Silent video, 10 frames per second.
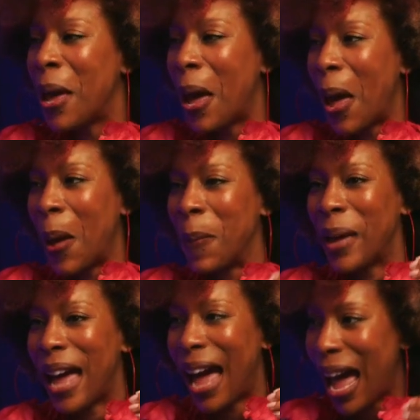
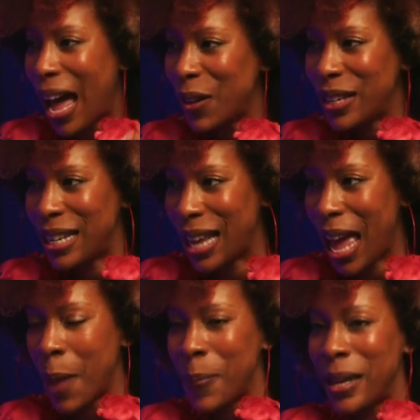How did it
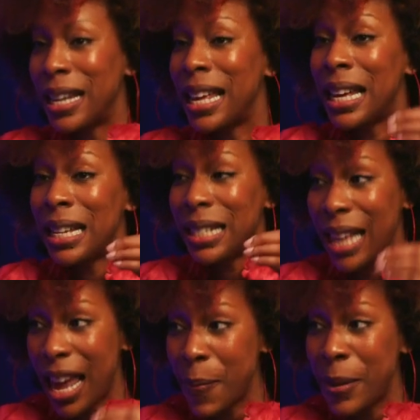happen?
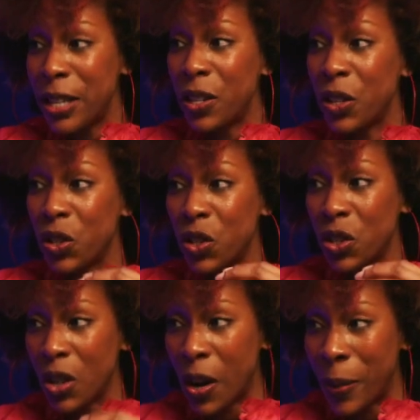Take me to the
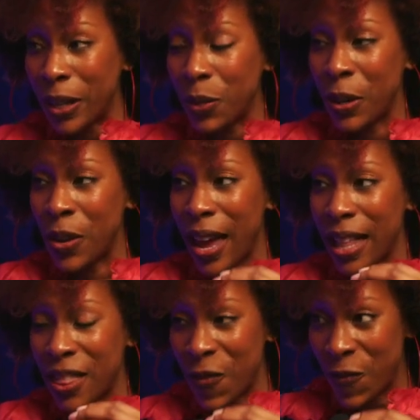Starbucks where you
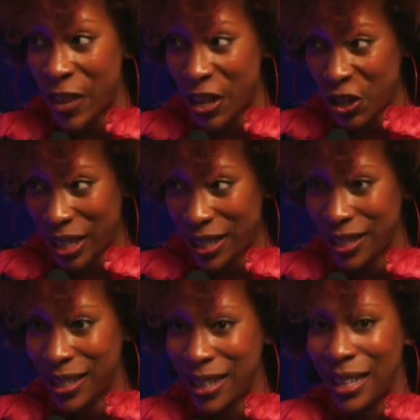had the vision
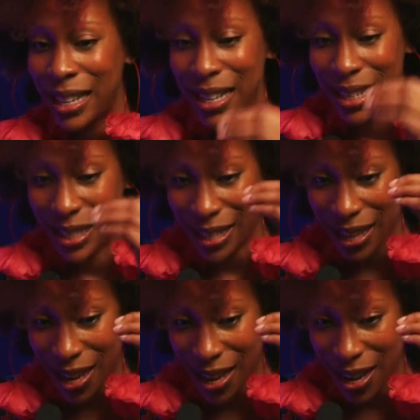
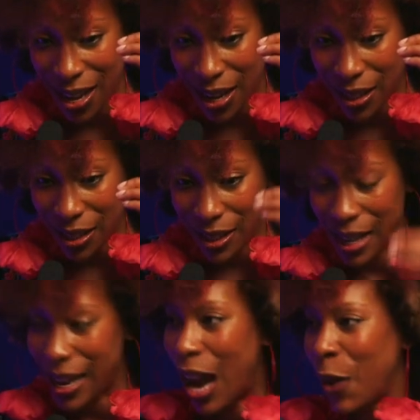to
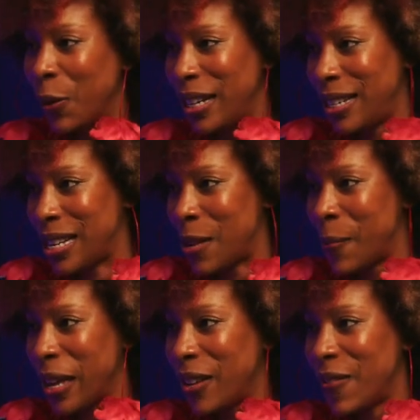send Howard an
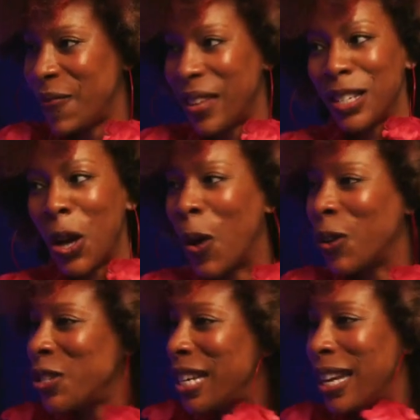email. That's all
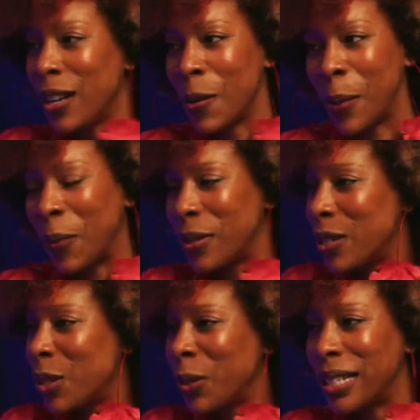she cared about, was the
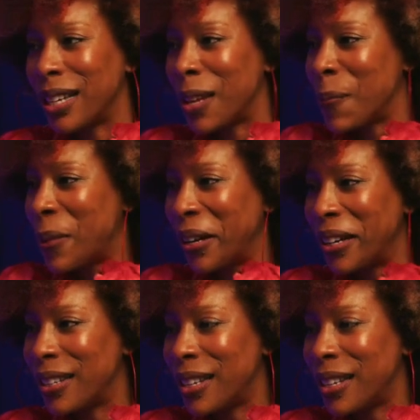storytelling part.